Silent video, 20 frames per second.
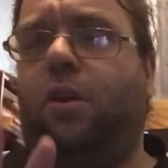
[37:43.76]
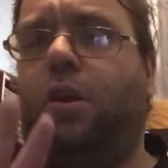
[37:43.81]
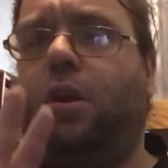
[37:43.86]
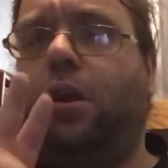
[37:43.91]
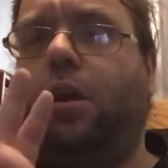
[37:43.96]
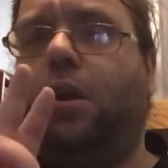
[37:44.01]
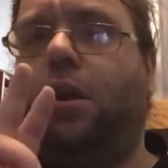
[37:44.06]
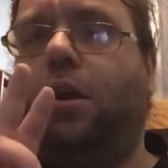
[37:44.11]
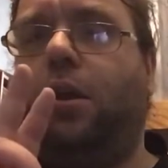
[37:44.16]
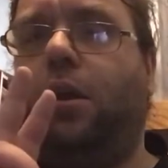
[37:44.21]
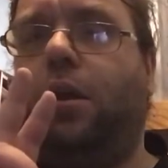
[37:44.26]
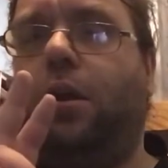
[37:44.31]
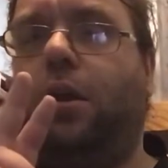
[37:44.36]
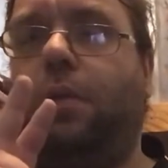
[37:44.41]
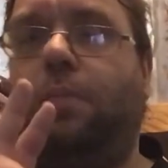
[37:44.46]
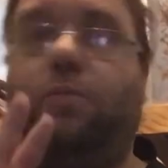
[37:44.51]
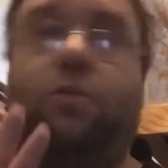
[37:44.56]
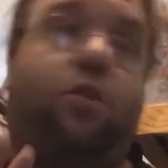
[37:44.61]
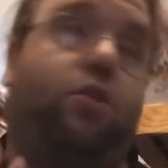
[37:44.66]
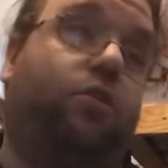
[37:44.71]

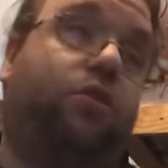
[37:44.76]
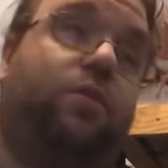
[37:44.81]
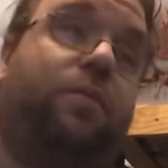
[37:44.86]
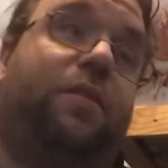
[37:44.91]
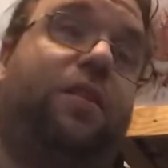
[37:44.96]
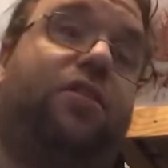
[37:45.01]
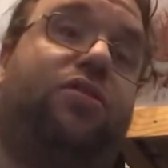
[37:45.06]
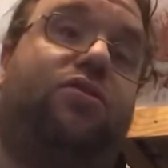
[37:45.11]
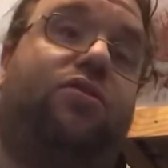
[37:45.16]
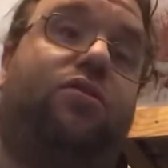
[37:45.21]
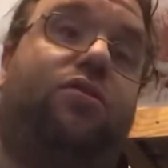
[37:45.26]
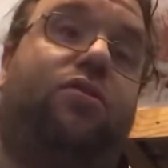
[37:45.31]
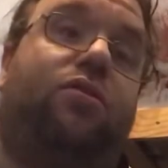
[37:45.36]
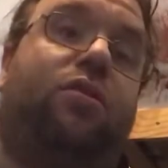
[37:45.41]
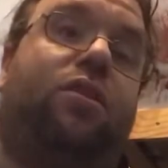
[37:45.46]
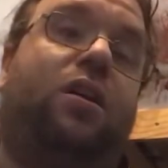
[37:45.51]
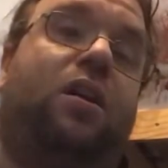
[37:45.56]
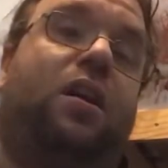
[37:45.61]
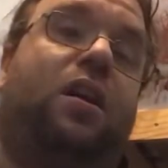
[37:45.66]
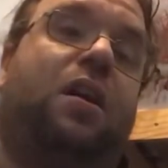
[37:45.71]
I'm not 100% sure.
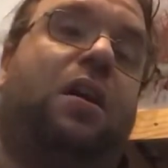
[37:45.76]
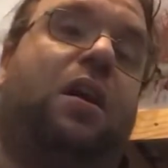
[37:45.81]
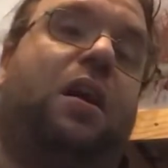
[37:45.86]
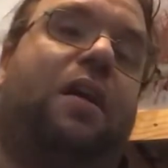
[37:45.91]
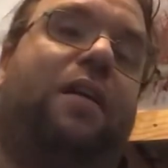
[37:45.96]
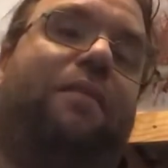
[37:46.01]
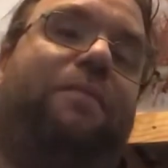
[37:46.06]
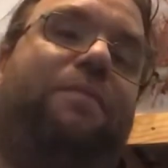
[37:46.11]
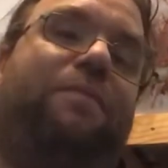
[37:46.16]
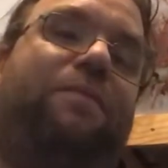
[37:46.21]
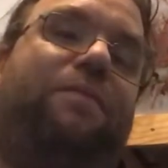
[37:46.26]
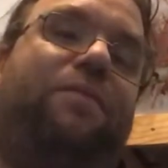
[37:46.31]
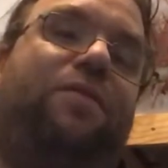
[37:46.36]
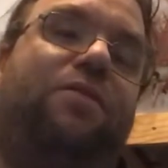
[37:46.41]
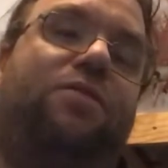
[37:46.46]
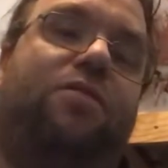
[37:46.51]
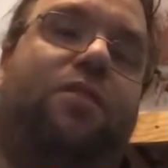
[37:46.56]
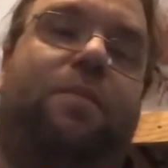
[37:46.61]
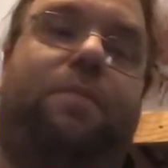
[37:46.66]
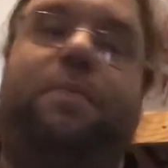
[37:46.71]
I've
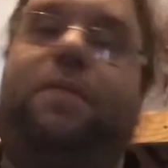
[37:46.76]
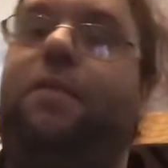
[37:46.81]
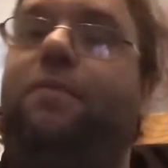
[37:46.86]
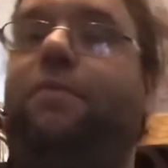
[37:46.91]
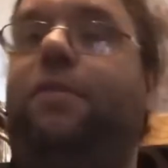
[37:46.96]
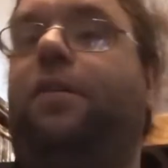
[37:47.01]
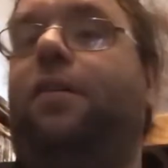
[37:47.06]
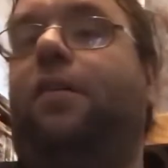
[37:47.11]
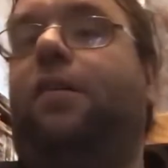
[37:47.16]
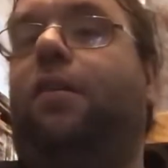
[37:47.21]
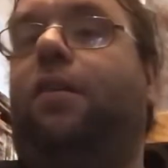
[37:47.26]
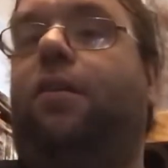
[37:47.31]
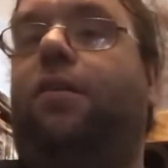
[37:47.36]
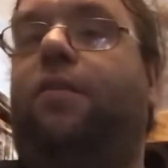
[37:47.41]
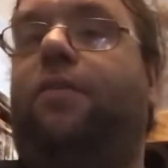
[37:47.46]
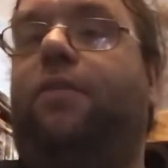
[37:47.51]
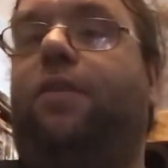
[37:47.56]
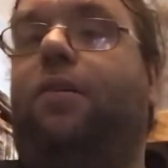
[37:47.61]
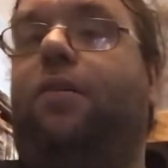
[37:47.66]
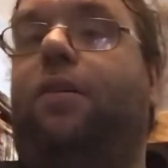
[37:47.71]
not been reading a lot of
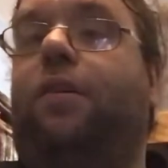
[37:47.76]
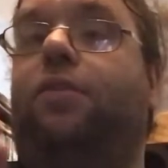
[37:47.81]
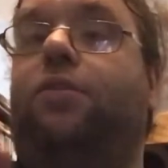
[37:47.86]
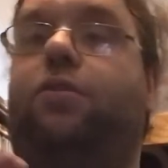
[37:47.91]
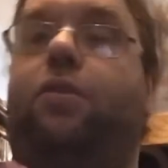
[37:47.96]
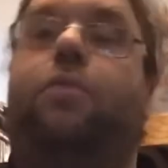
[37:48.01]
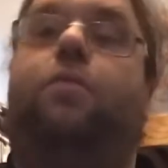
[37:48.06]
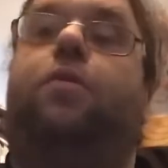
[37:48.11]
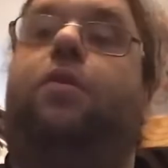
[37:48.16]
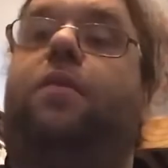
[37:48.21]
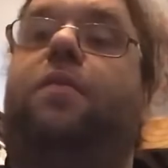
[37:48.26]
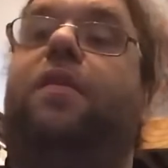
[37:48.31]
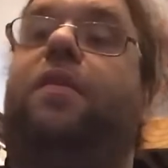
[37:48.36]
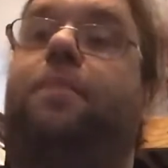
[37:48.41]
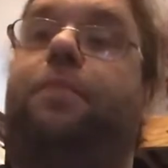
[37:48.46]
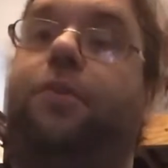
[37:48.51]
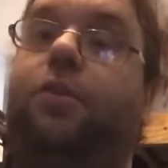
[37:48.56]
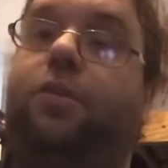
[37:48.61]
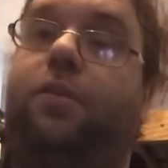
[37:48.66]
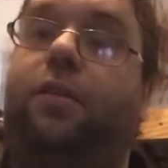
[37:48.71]
it because I don't want to be
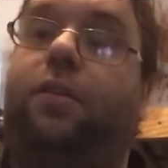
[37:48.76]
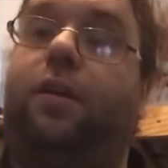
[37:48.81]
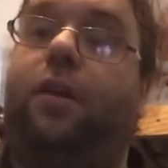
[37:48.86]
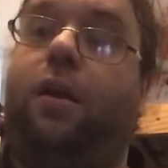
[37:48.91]
spoiled.